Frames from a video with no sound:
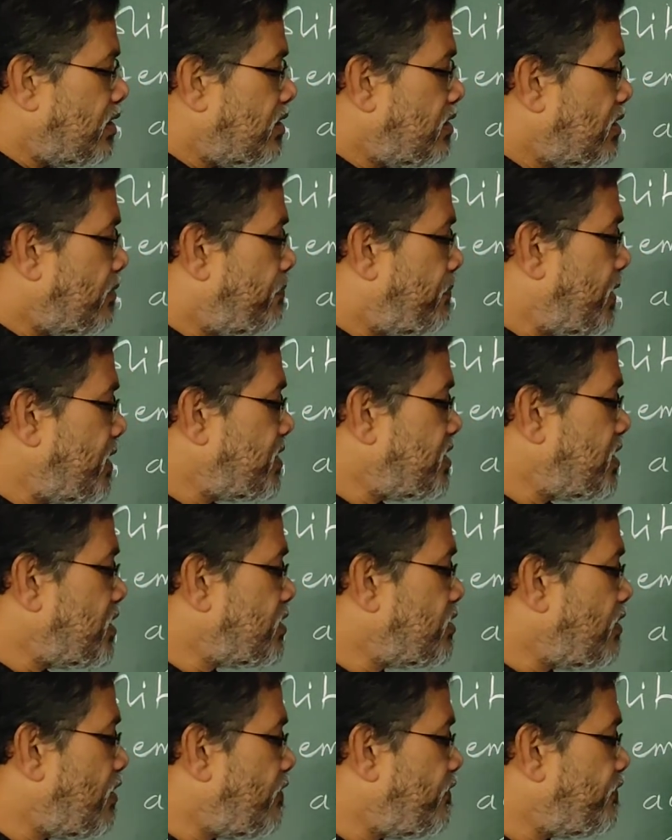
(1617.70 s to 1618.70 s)
the
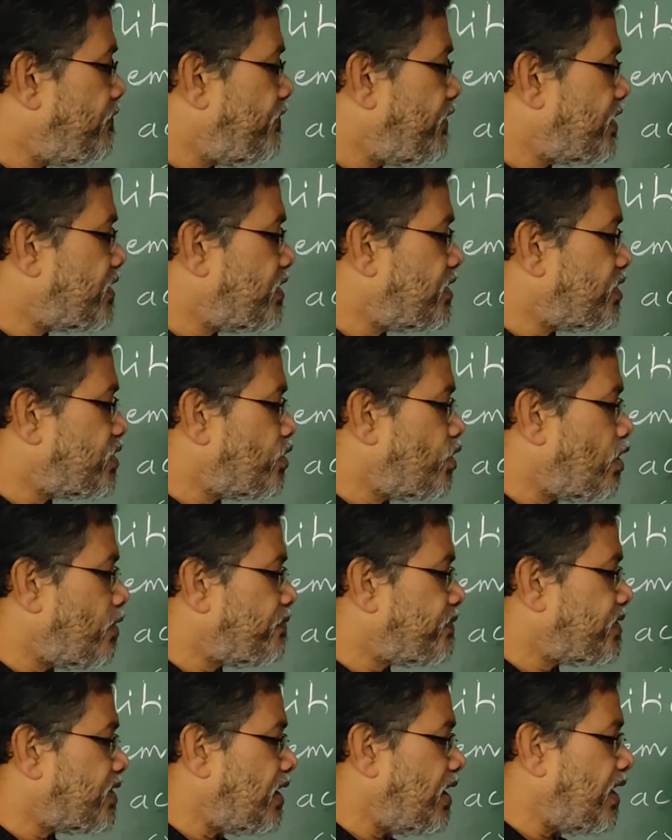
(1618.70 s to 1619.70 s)
basis of fixation
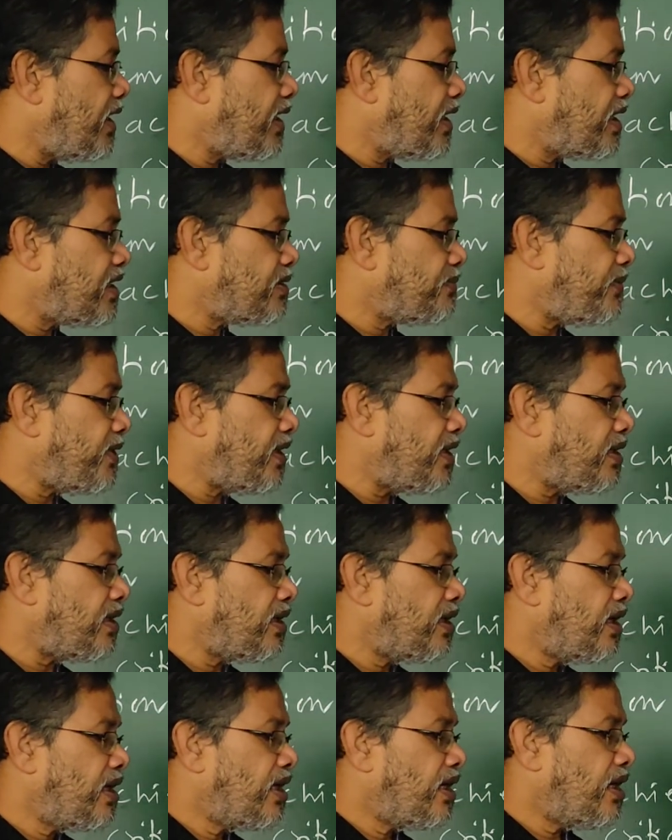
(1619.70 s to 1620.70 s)
of ceiling has
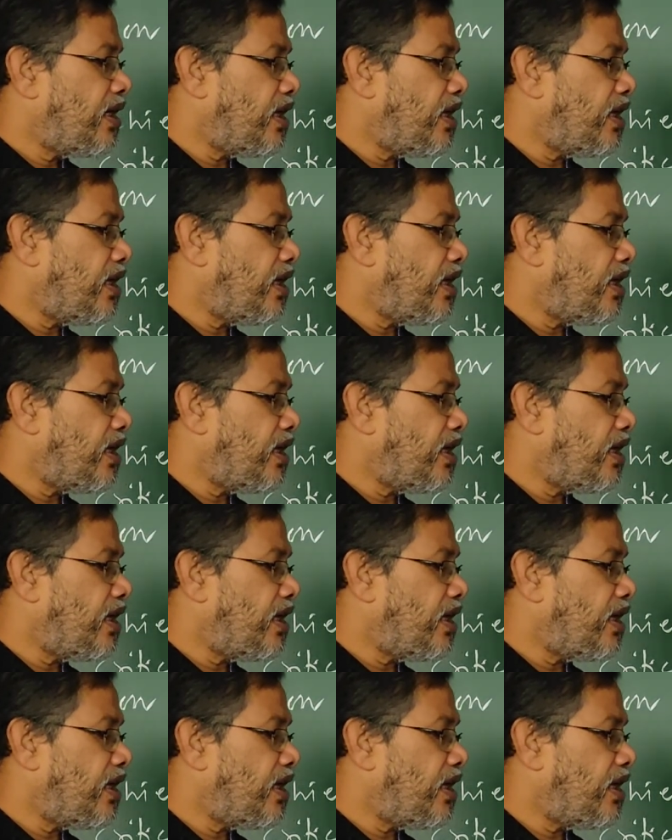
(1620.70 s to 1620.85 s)
been